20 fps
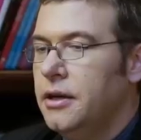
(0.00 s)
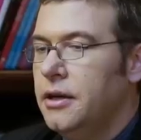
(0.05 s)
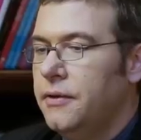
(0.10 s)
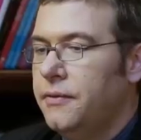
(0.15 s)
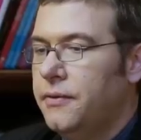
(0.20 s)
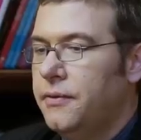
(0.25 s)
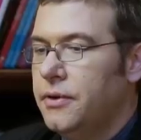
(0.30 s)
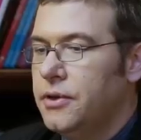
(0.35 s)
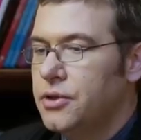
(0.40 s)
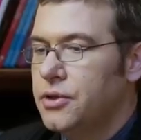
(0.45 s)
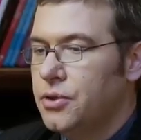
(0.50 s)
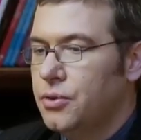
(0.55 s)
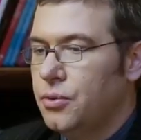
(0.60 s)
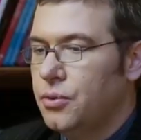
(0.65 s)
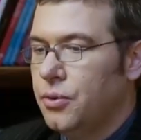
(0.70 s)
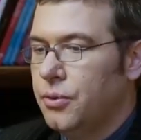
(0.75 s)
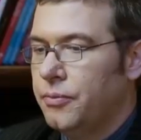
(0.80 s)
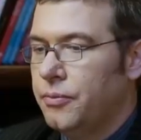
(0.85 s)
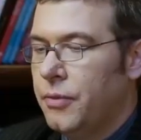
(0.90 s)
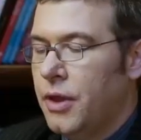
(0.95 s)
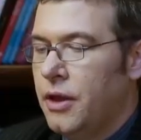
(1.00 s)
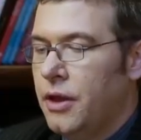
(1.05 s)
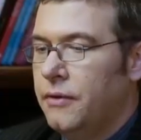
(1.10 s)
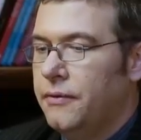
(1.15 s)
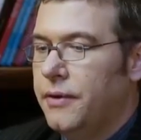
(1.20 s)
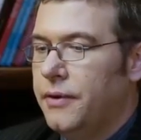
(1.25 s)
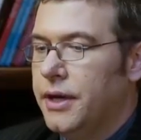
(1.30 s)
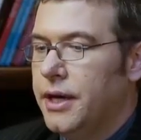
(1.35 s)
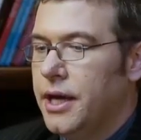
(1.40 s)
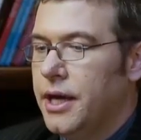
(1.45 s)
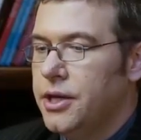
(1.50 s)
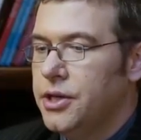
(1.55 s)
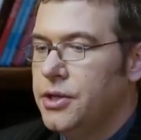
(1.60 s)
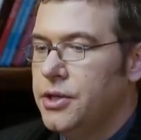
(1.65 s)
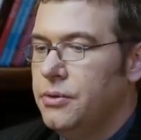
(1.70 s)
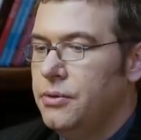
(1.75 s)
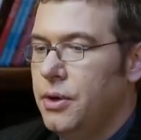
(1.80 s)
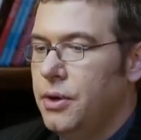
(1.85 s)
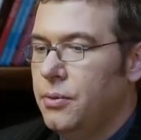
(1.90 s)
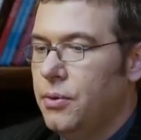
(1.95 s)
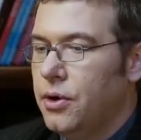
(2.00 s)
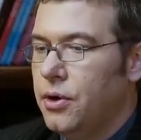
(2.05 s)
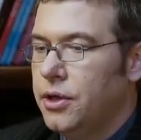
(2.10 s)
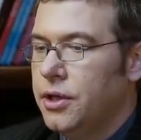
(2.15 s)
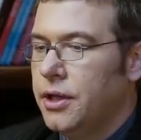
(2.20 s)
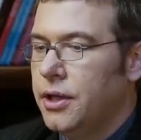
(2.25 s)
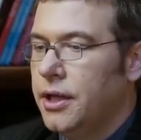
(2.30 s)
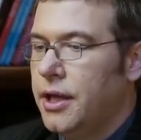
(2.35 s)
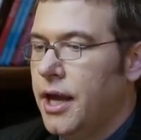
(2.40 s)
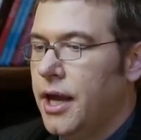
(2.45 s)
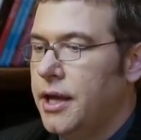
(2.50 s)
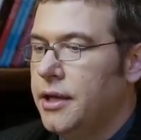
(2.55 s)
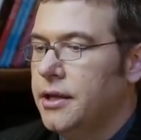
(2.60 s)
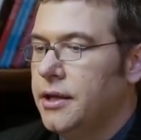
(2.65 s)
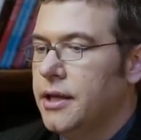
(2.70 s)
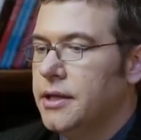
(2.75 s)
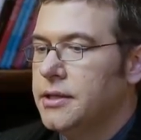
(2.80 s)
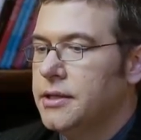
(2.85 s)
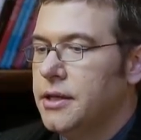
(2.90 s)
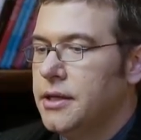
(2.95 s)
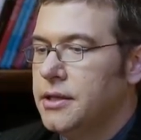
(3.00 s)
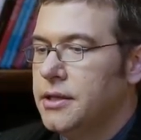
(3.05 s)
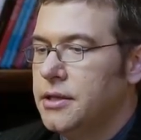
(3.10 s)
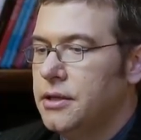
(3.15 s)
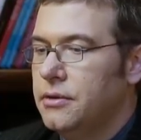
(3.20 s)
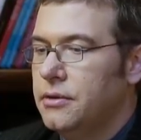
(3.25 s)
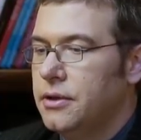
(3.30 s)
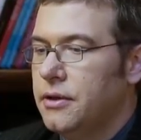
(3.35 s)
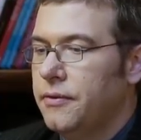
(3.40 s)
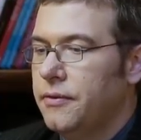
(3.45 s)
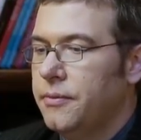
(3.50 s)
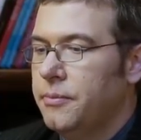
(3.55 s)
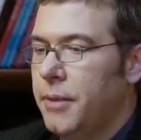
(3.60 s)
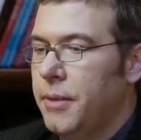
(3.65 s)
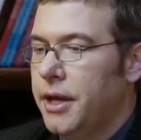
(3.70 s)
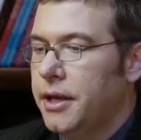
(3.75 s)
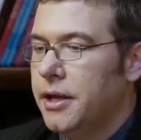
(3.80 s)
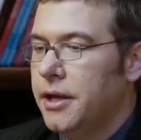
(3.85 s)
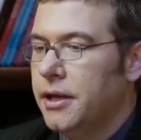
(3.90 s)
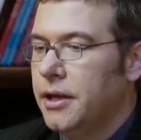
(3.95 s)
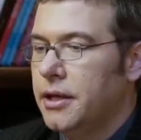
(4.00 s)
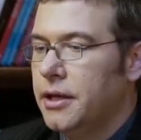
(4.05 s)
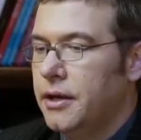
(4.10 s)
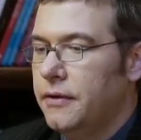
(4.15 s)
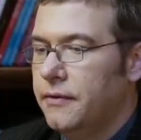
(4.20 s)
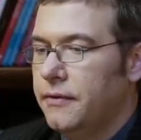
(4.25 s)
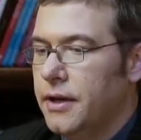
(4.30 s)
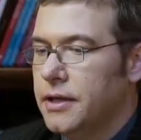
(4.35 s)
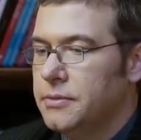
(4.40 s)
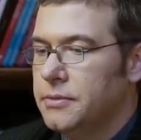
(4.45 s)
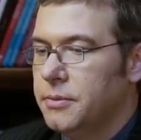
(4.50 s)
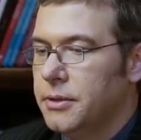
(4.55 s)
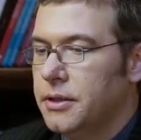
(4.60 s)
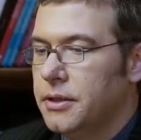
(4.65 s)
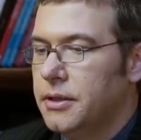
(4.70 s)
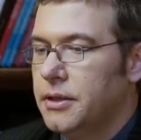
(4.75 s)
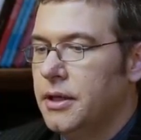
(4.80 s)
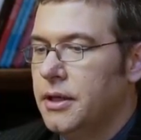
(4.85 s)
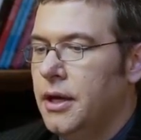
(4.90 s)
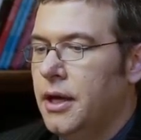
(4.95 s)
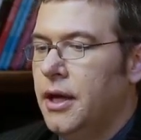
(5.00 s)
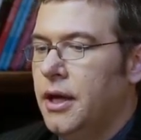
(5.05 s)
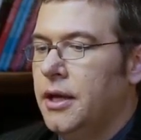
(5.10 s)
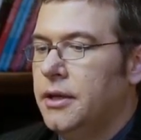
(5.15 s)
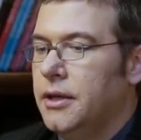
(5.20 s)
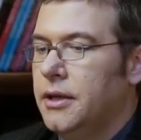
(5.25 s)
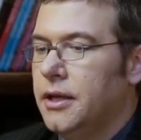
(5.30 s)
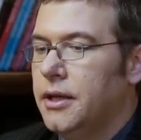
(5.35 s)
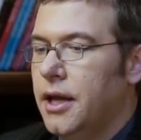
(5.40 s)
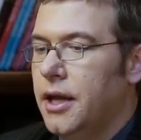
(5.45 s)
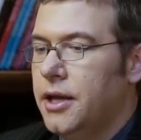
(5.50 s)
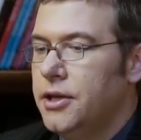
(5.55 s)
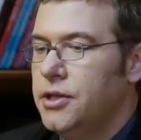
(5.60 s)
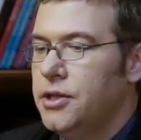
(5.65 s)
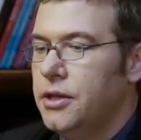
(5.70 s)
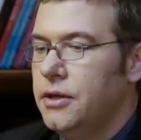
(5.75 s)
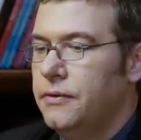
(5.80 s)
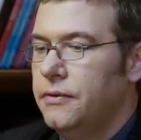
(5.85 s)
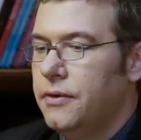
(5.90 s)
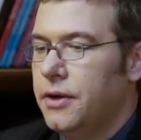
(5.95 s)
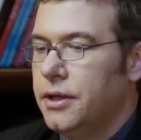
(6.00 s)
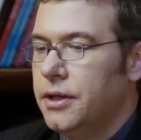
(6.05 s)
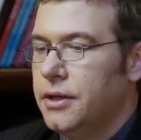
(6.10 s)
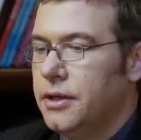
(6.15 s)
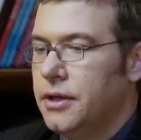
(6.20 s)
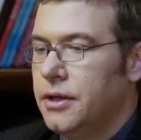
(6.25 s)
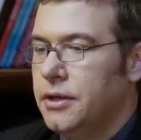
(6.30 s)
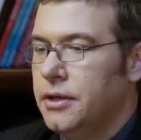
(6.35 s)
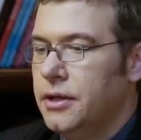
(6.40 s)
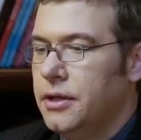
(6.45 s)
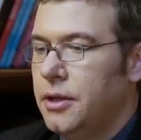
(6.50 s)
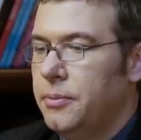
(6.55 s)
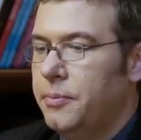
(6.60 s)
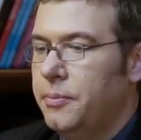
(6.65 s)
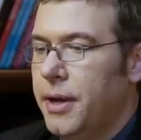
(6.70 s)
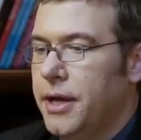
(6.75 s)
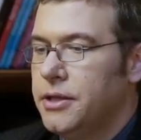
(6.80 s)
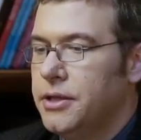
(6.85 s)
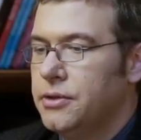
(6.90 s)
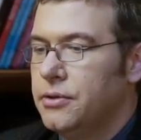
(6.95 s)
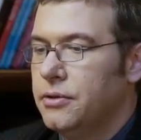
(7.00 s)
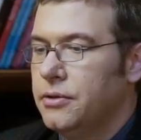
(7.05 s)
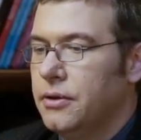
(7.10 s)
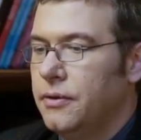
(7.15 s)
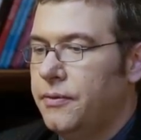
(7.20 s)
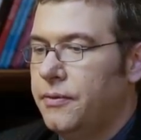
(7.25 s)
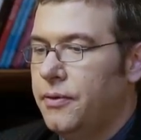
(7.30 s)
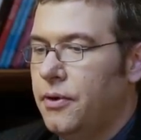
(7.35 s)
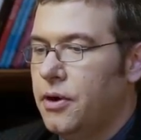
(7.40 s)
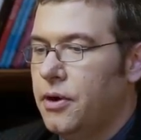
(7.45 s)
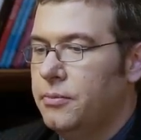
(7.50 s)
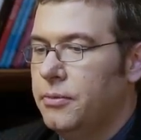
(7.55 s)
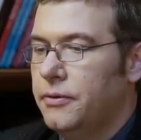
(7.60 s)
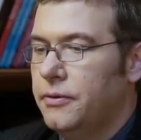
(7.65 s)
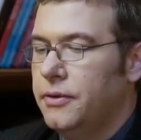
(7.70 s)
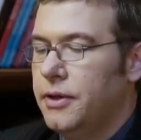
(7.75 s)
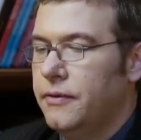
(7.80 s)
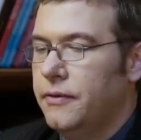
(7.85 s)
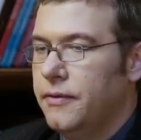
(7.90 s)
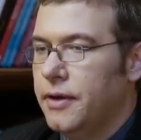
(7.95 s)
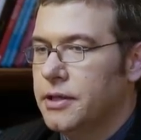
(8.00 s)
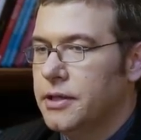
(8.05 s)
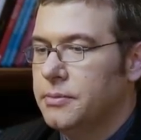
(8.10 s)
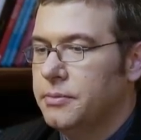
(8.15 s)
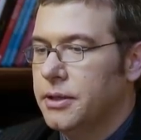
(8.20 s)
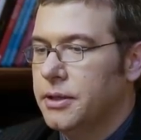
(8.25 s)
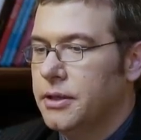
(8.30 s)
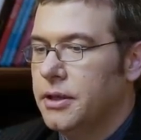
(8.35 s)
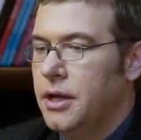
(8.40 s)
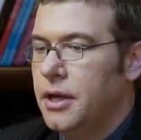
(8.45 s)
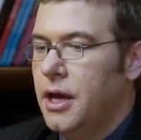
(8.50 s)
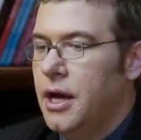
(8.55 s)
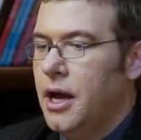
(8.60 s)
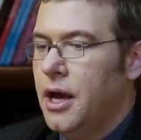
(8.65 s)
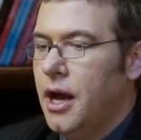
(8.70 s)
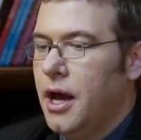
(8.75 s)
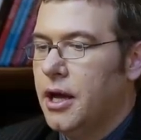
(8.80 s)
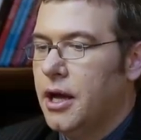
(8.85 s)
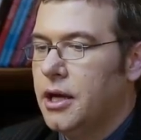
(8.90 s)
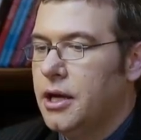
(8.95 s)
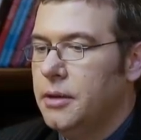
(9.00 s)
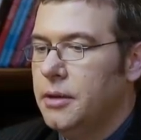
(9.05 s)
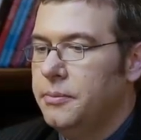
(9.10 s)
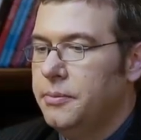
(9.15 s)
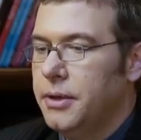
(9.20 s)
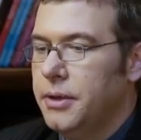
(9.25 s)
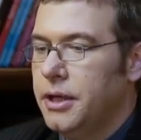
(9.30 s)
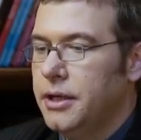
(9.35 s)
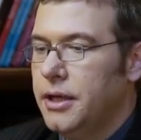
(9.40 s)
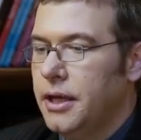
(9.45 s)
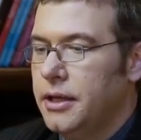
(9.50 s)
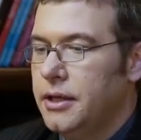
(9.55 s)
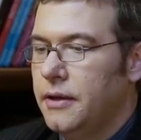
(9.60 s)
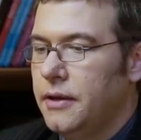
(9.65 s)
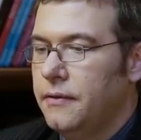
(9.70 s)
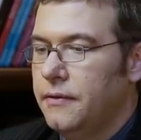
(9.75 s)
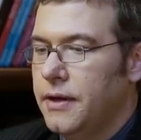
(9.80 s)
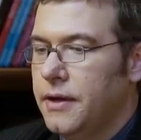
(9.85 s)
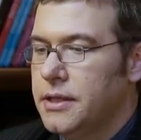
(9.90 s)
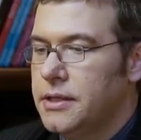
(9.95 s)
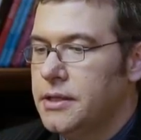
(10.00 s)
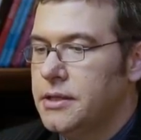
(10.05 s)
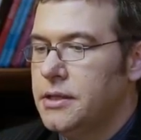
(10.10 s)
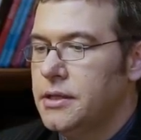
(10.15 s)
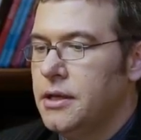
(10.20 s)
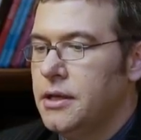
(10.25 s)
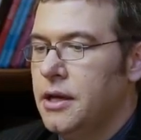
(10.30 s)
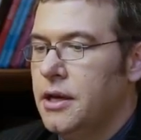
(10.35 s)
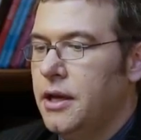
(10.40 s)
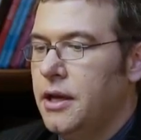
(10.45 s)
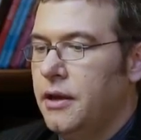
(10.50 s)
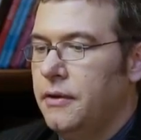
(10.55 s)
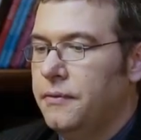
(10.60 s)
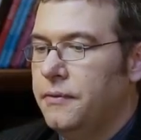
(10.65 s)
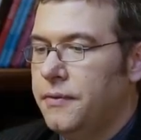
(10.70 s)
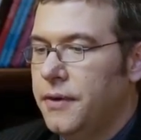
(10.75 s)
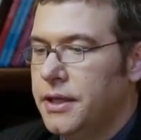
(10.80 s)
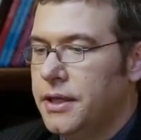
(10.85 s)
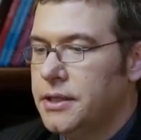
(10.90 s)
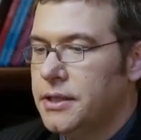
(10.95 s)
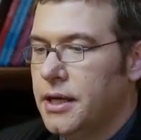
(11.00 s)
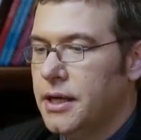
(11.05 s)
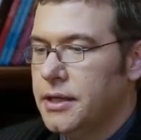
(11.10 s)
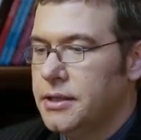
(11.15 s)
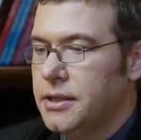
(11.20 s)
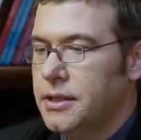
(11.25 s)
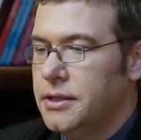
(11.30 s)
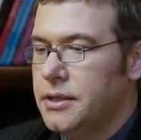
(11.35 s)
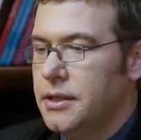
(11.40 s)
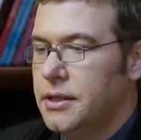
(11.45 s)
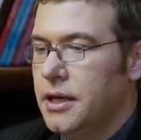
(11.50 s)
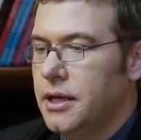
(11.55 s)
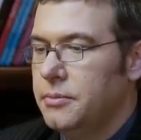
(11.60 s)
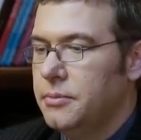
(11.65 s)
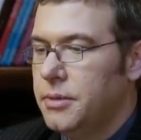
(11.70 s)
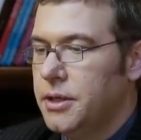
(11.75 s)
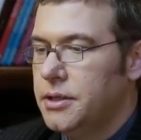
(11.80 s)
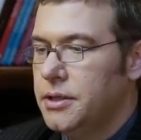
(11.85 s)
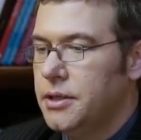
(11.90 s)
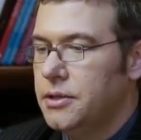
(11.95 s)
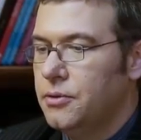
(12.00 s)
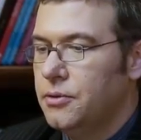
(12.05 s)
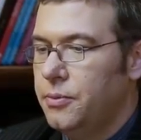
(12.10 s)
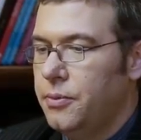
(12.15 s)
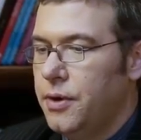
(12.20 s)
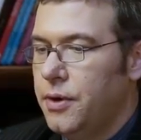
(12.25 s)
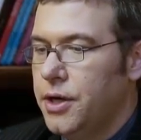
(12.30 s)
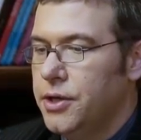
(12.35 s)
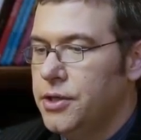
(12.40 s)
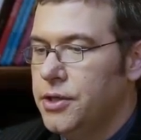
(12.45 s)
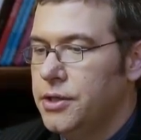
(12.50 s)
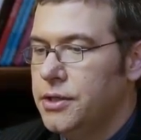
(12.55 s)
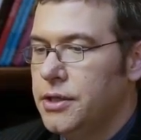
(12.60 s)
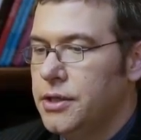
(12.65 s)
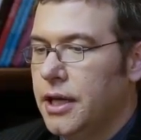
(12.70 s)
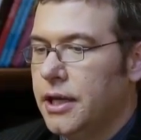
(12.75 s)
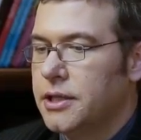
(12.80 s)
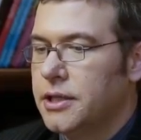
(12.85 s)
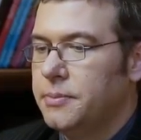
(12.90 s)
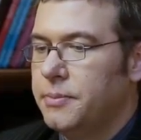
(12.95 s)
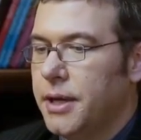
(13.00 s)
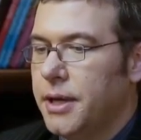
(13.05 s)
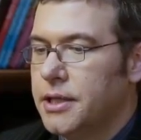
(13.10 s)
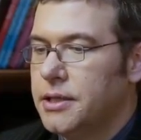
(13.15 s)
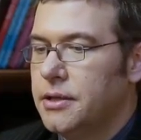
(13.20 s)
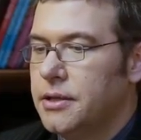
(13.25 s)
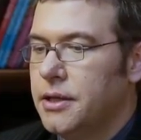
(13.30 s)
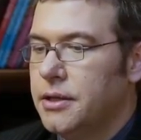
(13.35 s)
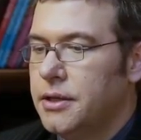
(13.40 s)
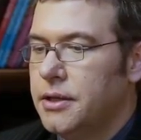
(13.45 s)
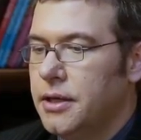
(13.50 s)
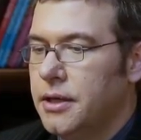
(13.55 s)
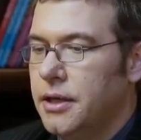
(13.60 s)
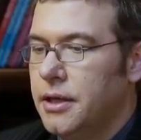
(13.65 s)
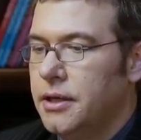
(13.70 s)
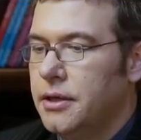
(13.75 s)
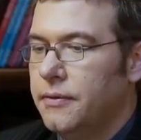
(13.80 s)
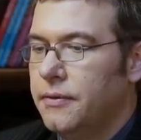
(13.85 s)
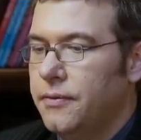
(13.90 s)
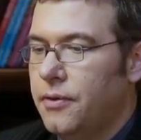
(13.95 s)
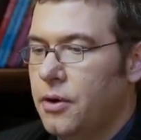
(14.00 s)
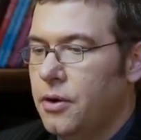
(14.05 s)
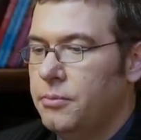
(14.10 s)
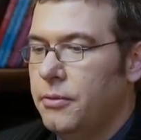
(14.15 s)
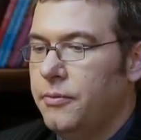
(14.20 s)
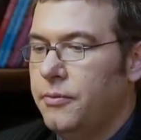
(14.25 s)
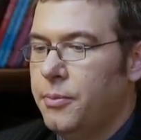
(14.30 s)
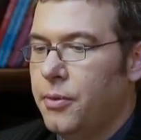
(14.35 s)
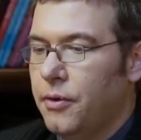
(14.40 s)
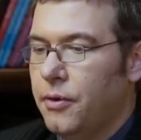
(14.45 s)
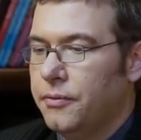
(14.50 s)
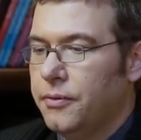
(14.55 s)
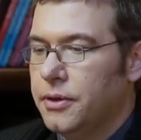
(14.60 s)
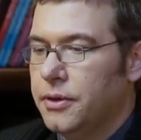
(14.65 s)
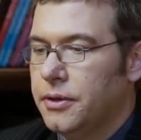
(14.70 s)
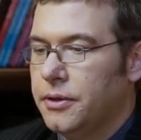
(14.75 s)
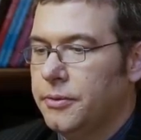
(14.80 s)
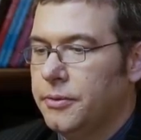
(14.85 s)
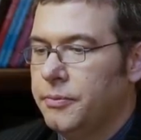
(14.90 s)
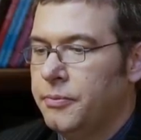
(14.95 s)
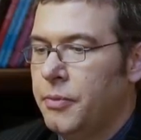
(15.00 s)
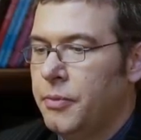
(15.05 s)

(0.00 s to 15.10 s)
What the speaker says: refers to financial reward gained as a result of making an investment. The nature of return depends on the form of the investment. A company that invests in fixed assets and business operations expects return in the form of profit,